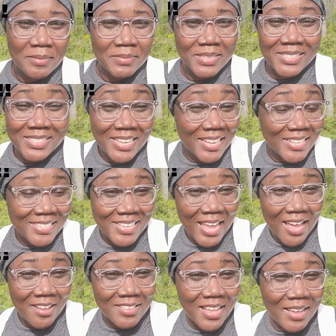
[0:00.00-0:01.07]
the sun is
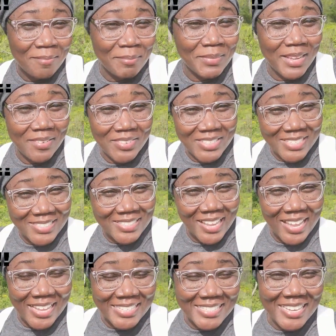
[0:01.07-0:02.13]
out i'm loving the
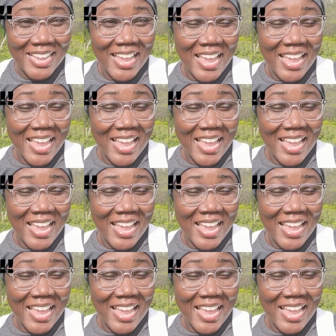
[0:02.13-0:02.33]
sun